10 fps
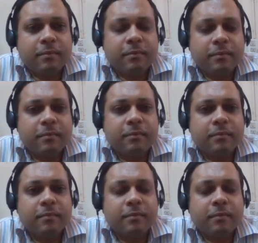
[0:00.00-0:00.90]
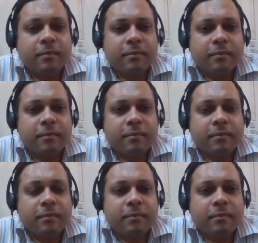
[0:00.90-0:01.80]

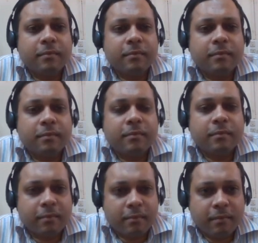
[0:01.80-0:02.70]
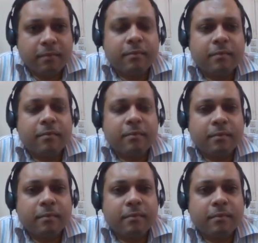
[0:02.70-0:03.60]

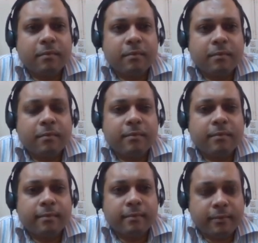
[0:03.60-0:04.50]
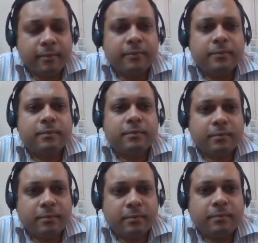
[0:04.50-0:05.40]

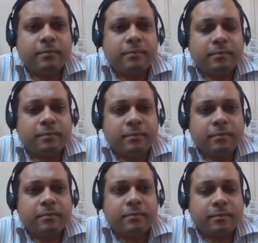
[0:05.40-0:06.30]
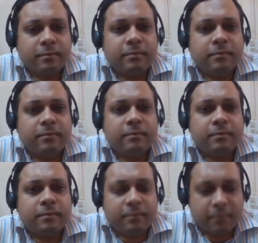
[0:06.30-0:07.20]

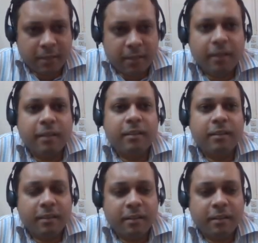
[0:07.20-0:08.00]
(silent)